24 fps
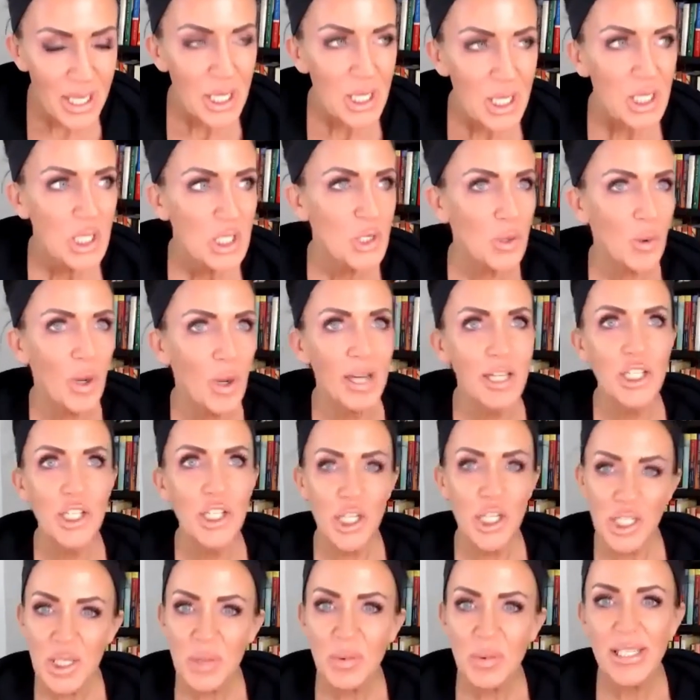So I
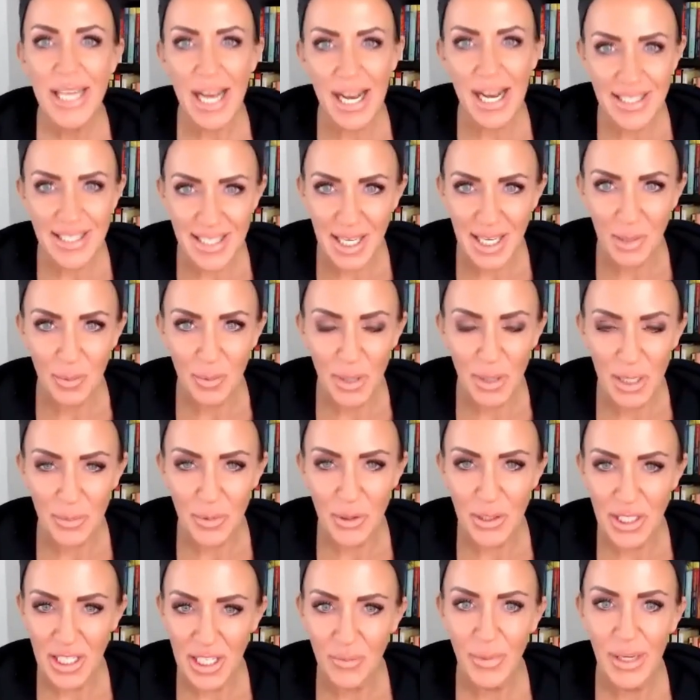just was asking people to
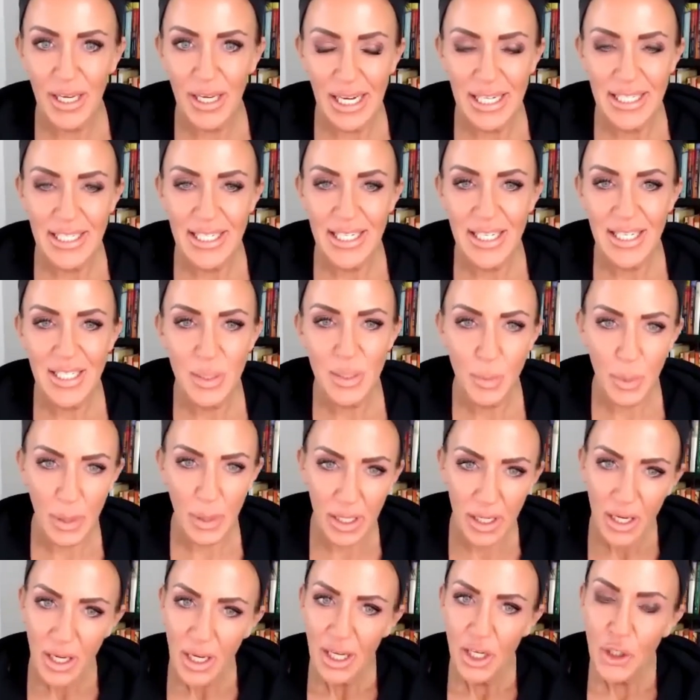give me ideas, but
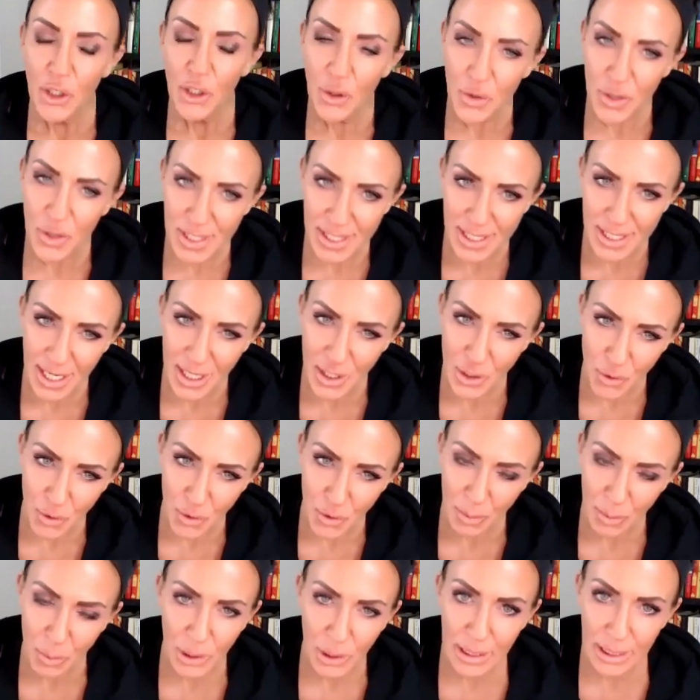you're saying you can
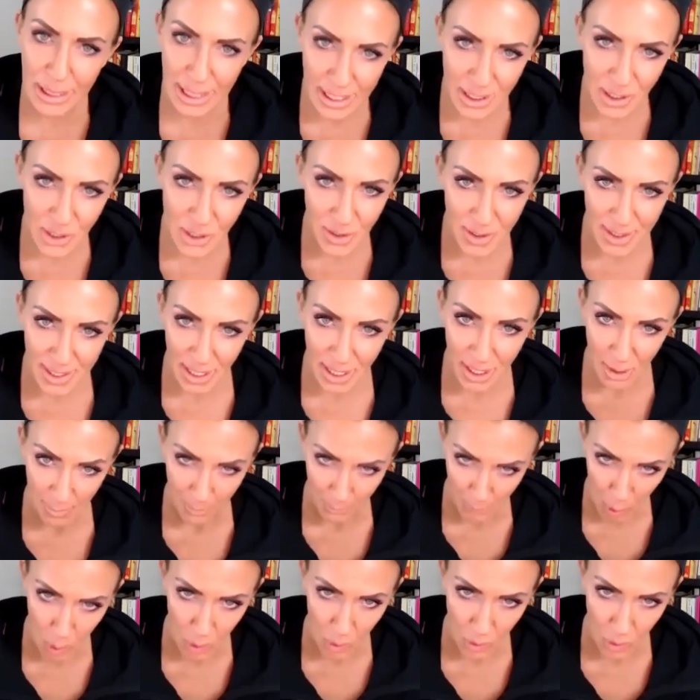put lentils in a
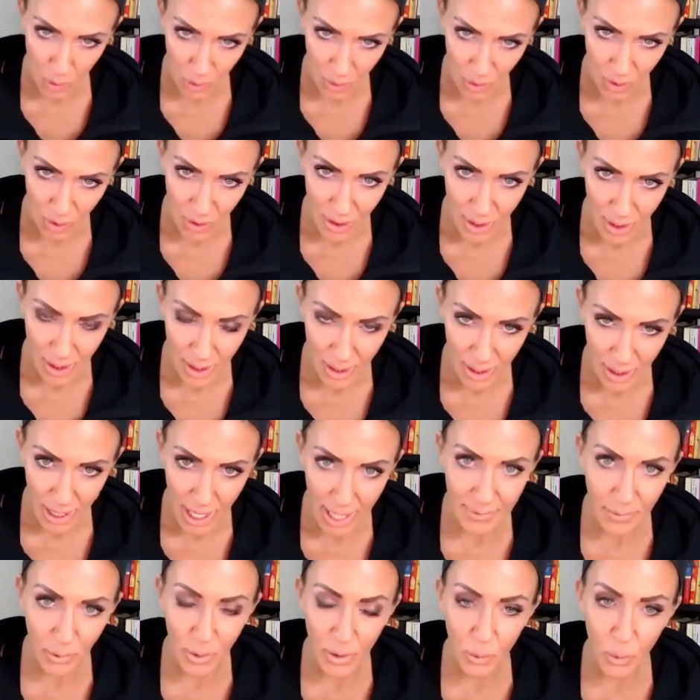bowl,
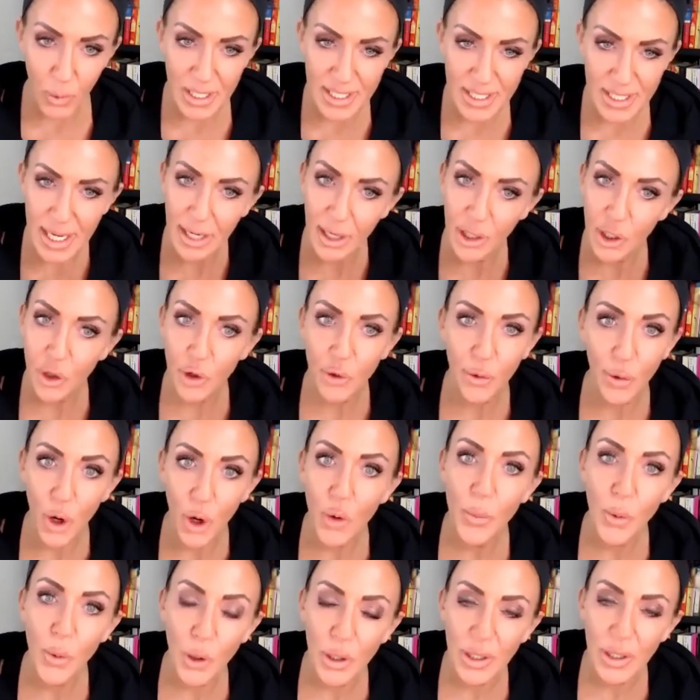and is that going to grow
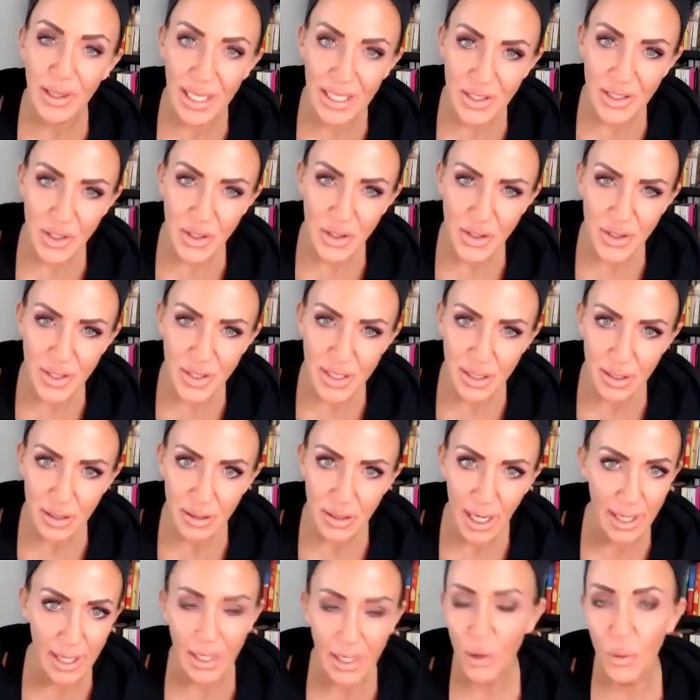more lentils?
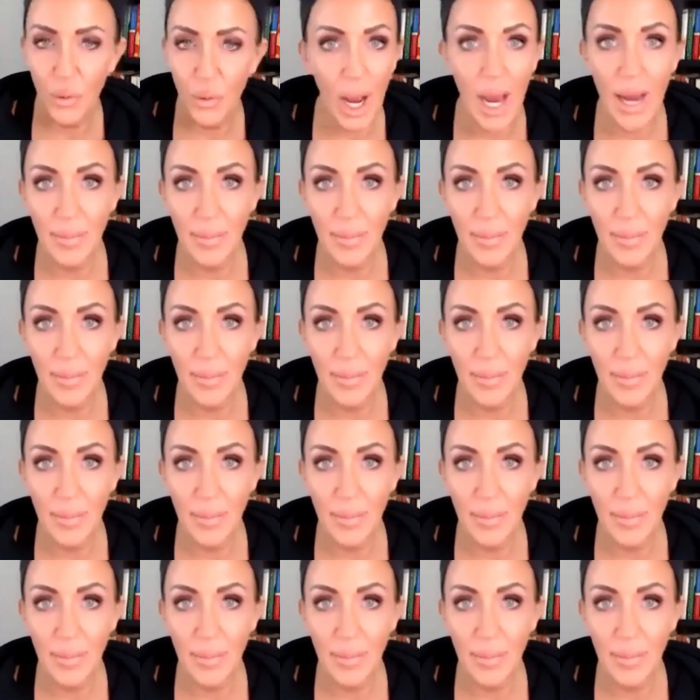I don't, I'm